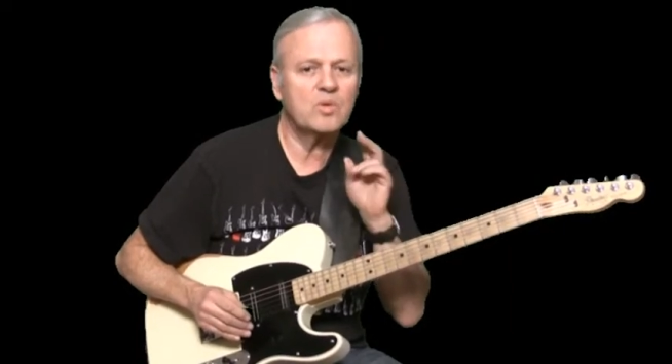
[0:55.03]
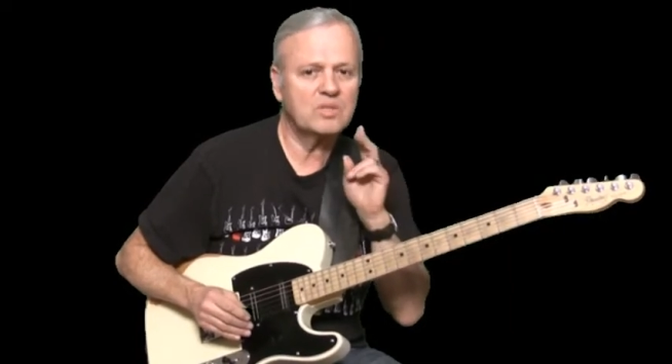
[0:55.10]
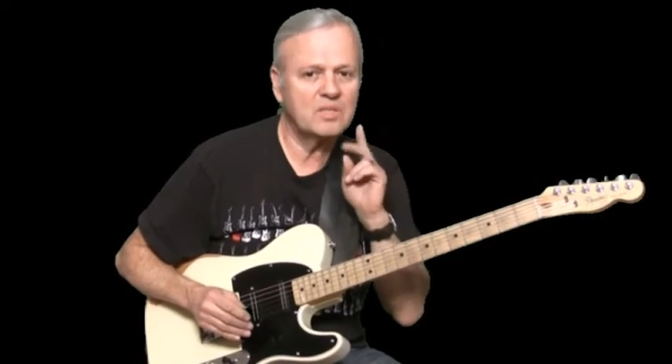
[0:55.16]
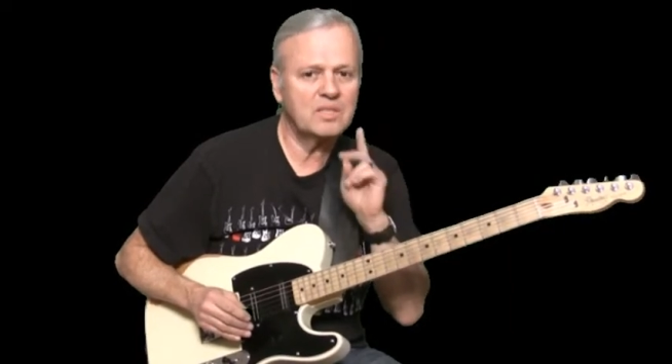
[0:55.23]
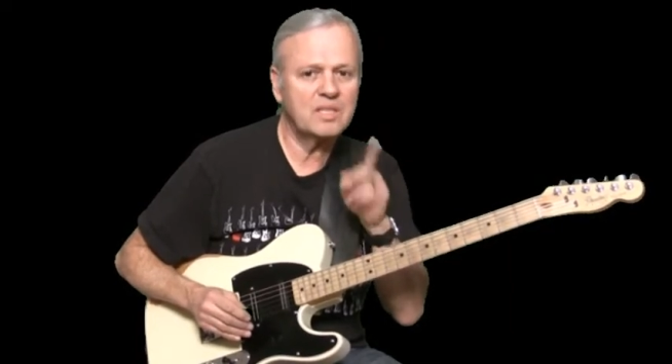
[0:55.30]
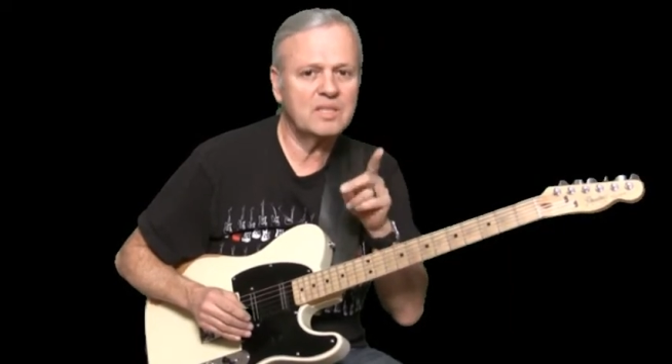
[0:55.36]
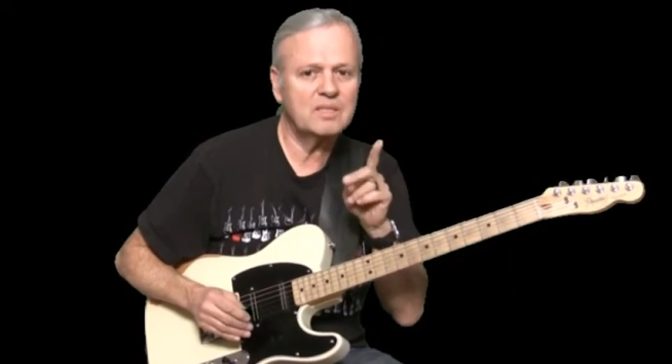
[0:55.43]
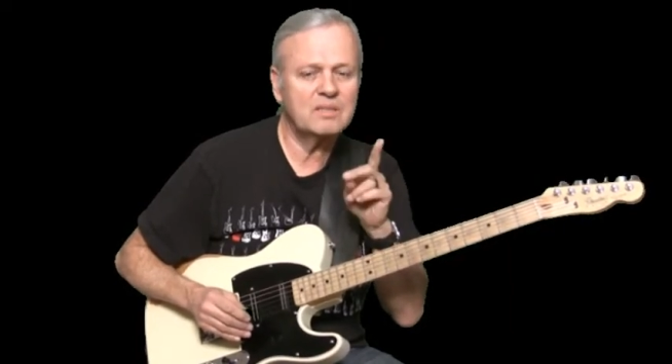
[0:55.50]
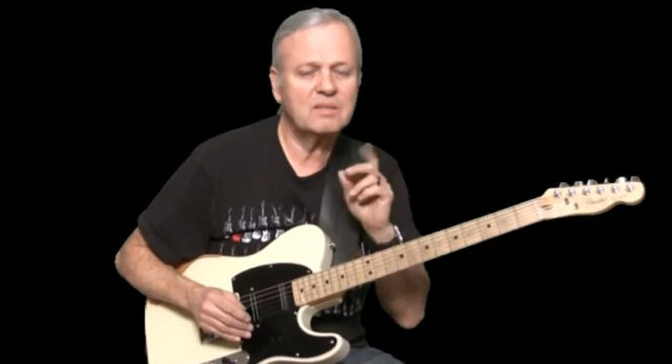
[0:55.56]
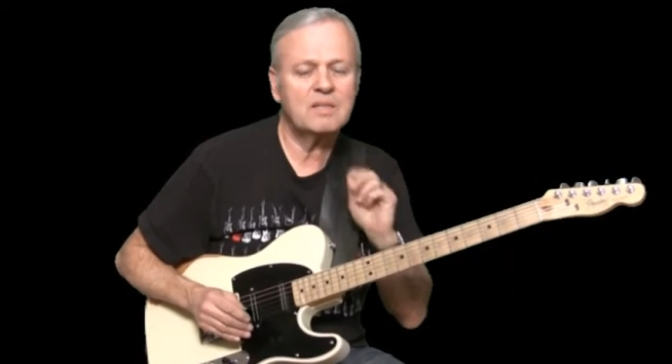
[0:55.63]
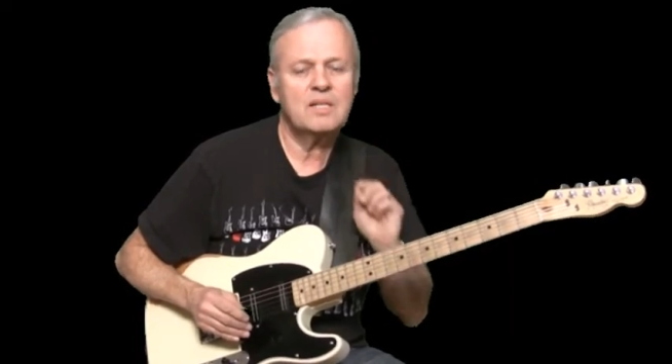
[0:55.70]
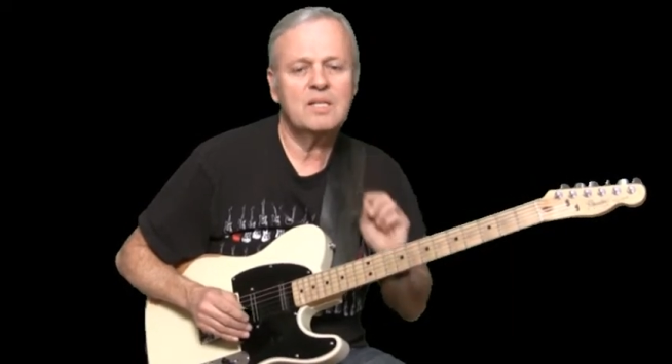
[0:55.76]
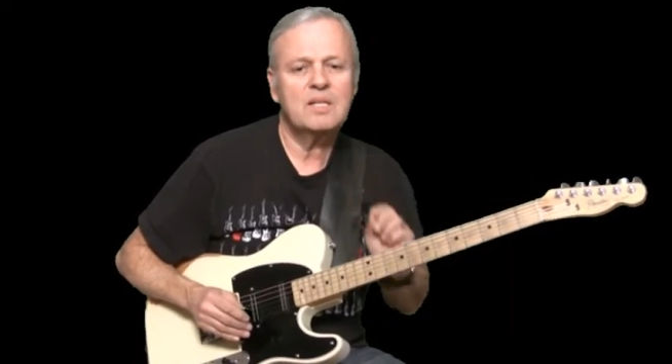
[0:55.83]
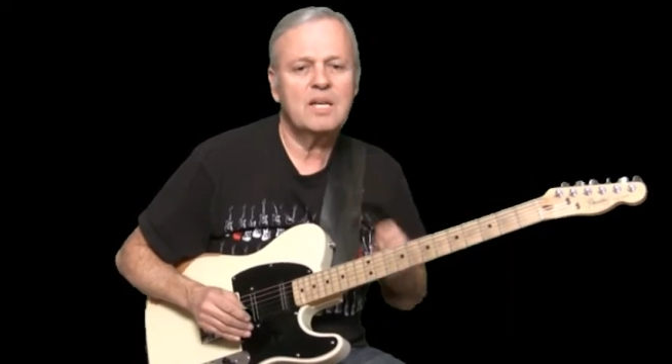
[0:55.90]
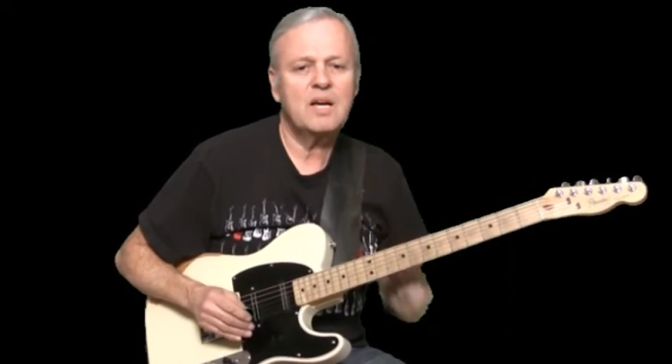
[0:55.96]
Once again,
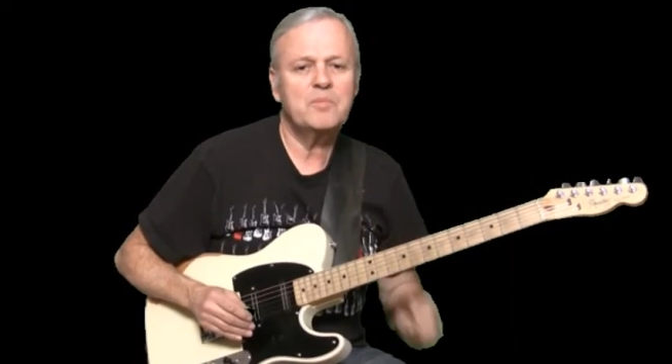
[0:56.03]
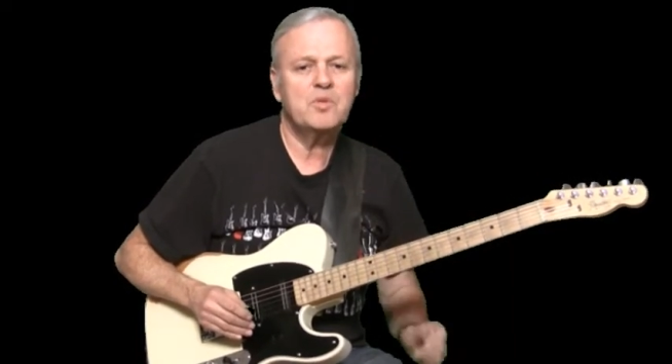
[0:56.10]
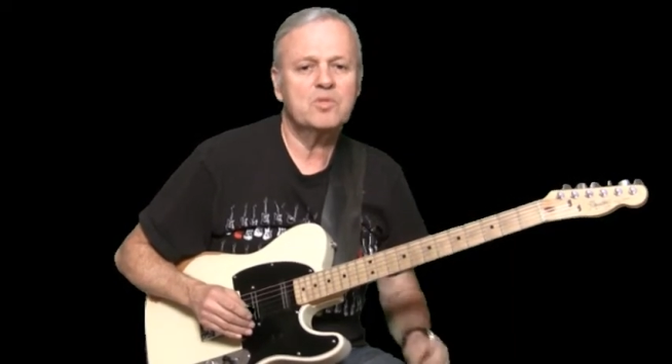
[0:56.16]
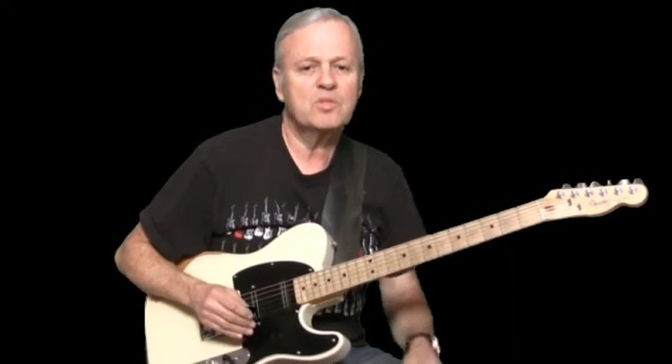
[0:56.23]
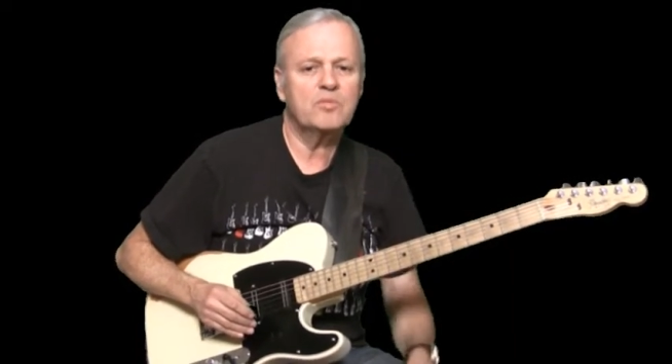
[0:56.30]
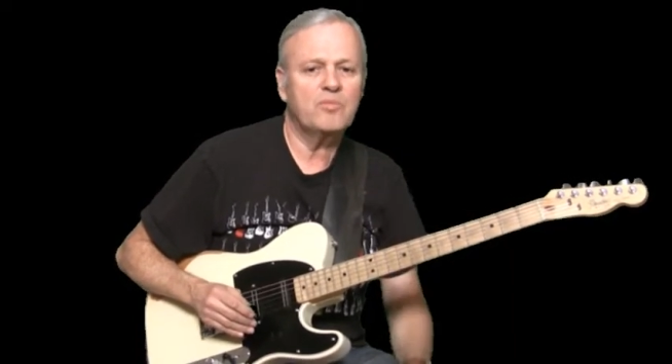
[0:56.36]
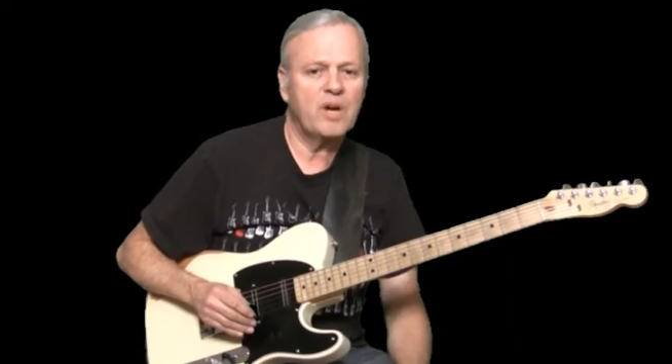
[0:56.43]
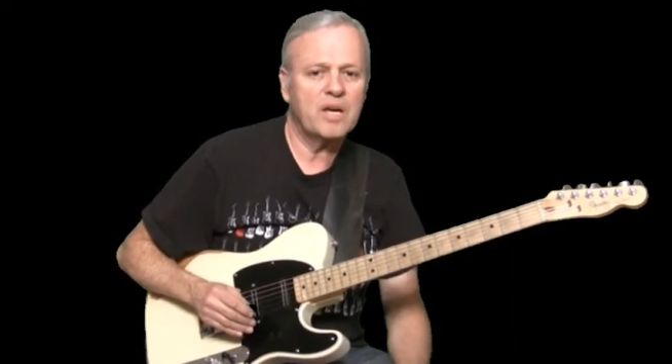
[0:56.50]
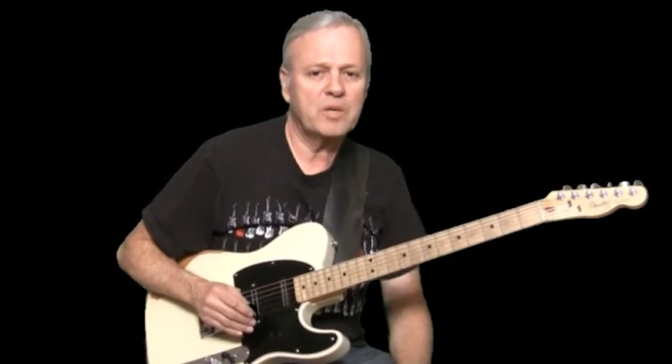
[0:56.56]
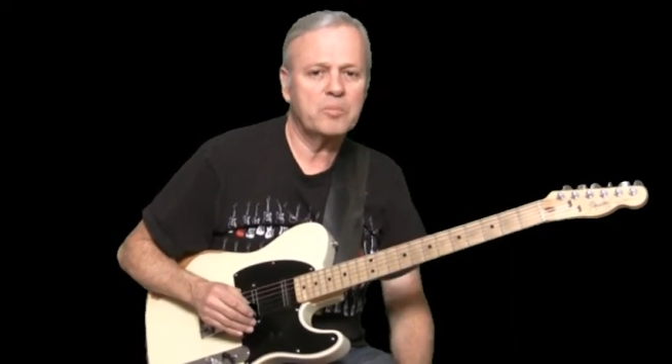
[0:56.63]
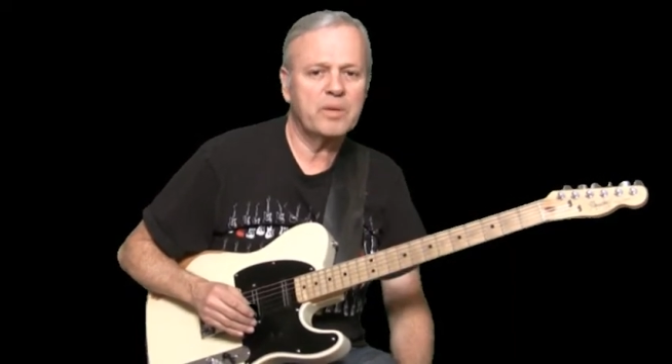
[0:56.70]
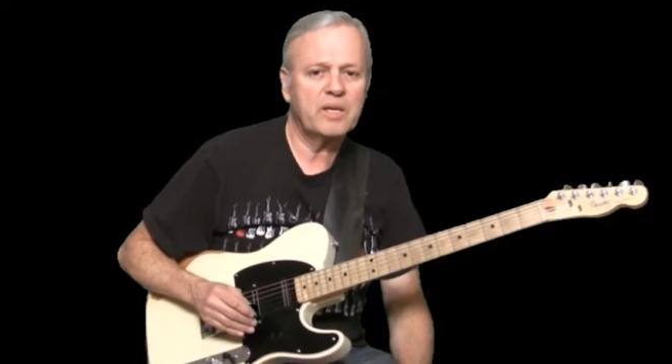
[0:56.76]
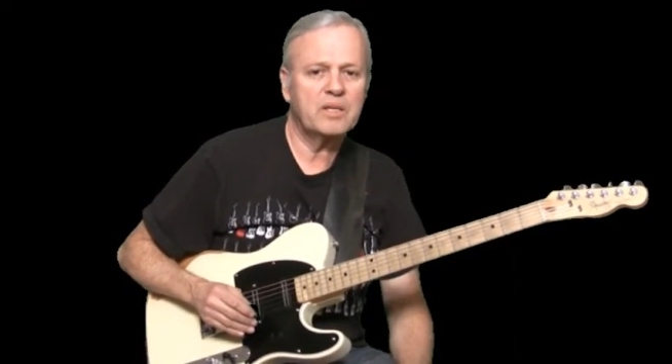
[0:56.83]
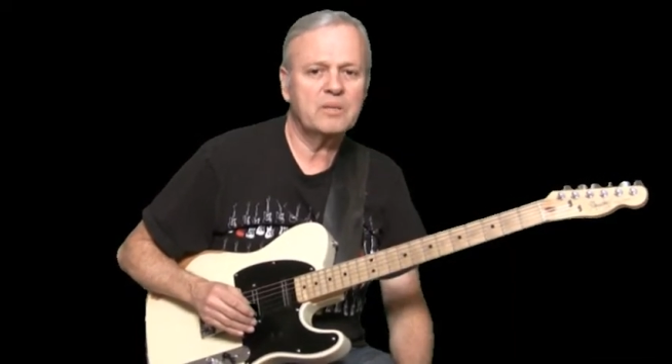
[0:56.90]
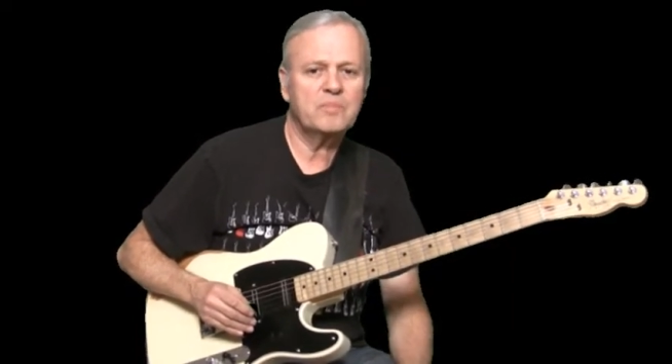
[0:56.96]
I'm using a volume
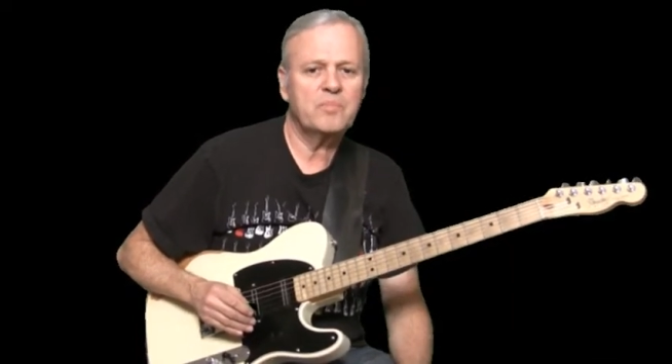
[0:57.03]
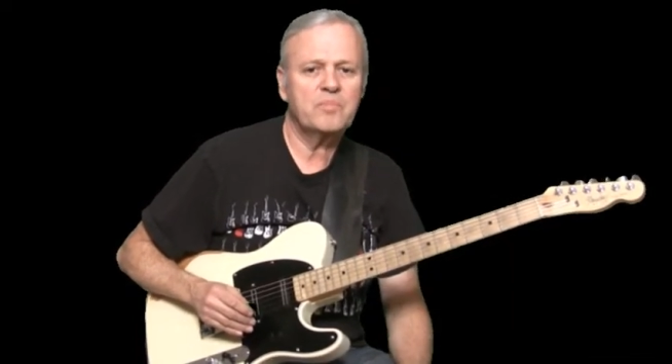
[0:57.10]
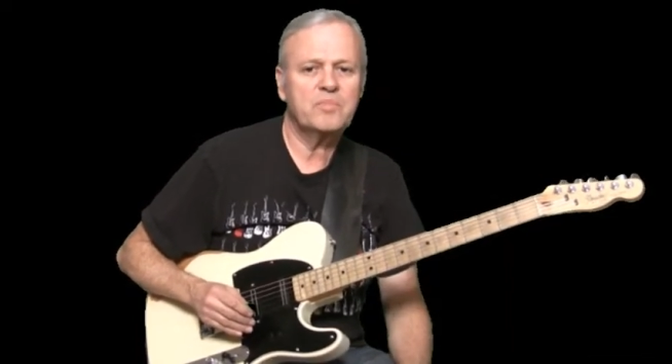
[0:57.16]
pedal,